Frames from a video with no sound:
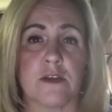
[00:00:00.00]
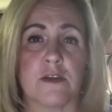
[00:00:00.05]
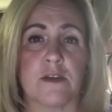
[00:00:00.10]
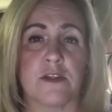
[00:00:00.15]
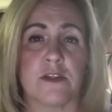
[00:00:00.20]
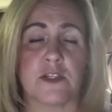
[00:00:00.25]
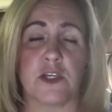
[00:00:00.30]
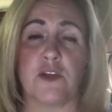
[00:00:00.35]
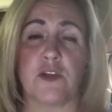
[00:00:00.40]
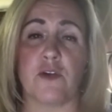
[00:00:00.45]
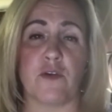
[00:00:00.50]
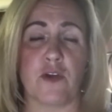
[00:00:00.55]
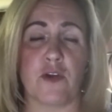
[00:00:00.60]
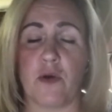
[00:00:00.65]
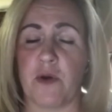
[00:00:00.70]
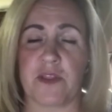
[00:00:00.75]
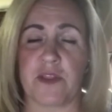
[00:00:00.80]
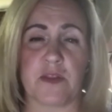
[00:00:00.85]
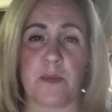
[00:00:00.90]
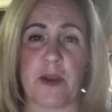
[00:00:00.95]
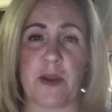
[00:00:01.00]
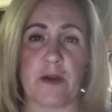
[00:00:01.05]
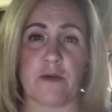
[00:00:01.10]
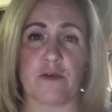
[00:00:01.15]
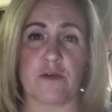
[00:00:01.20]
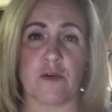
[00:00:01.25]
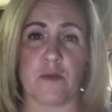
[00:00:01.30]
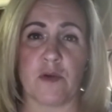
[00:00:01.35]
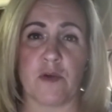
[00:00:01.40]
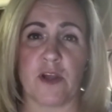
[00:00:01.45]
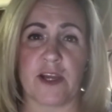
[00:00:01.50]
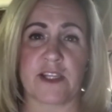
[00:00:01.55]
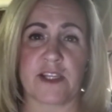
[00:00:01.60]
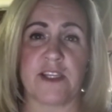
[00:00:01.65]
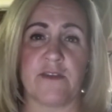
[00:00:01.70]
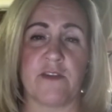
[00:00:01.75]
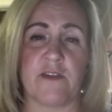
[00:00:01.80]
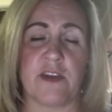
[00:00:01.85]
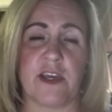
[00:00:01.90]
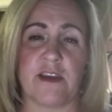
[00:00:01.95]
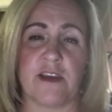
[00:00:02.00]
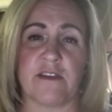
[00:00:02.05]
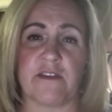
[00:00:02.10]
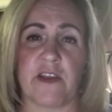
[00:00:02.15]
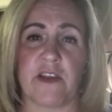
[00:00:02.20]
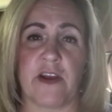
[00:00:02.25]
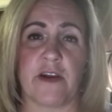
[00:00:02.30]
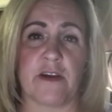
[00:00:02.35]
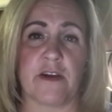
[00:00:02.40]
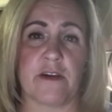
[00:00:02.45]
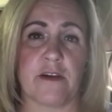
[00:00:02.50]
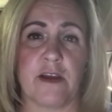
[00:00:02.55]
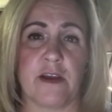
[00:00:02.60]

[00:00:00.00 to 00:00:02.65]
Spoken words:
So you don't know what the paranormal activity is there.